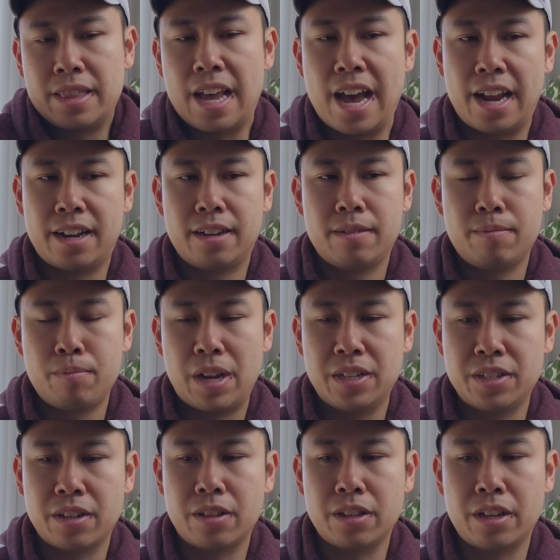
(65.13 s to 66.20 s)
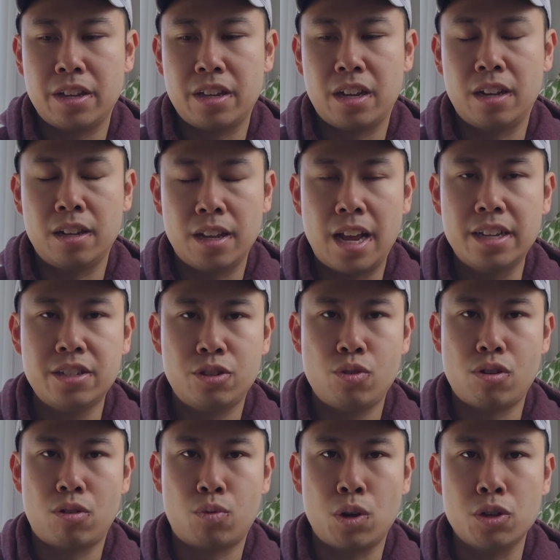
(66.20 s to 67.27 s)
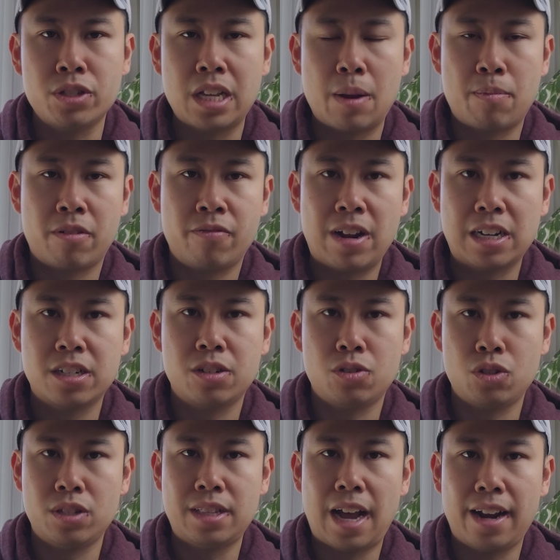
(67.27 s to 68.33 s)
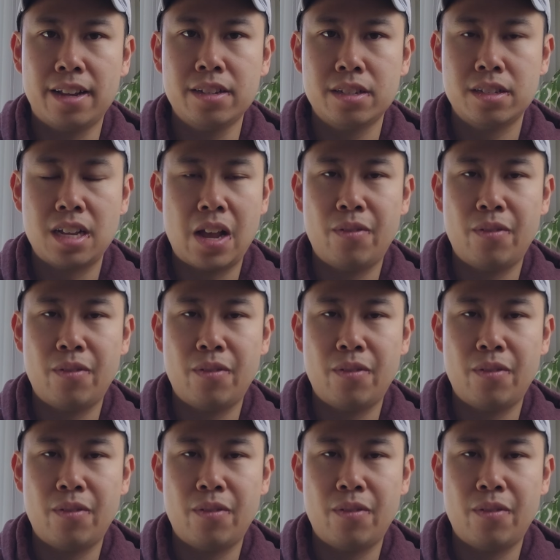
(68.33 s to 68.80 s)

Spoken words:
that, basically, unless you are a real estate professional status,